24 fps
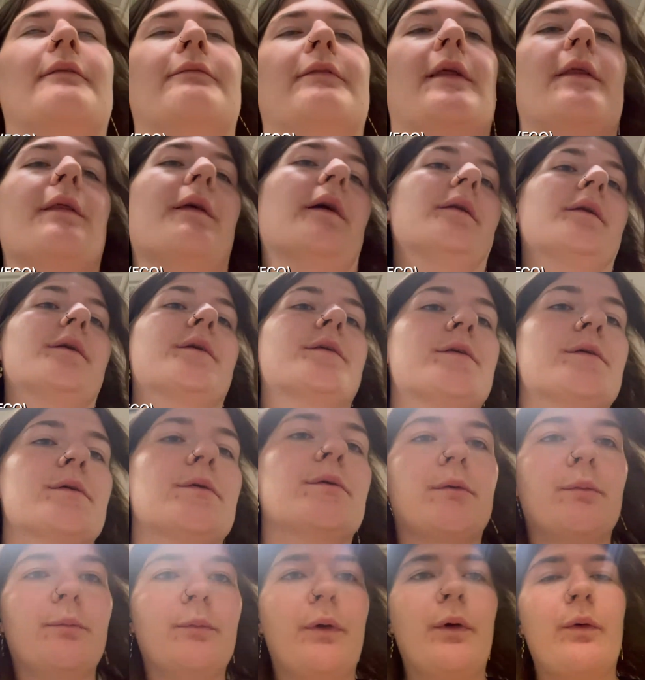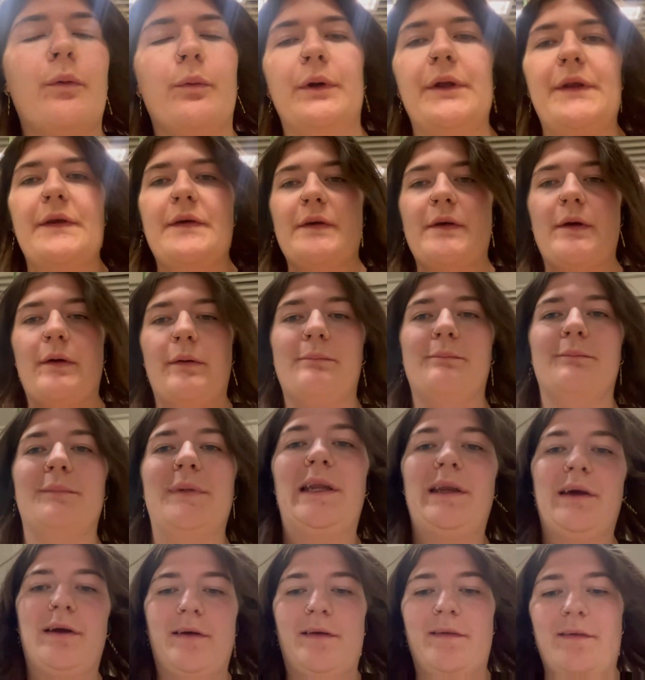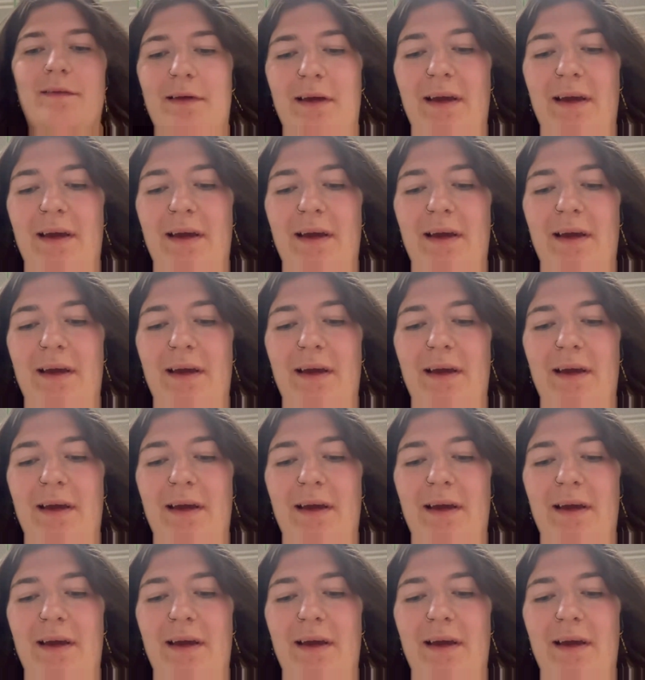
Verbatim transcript: a thunderstorm, which made us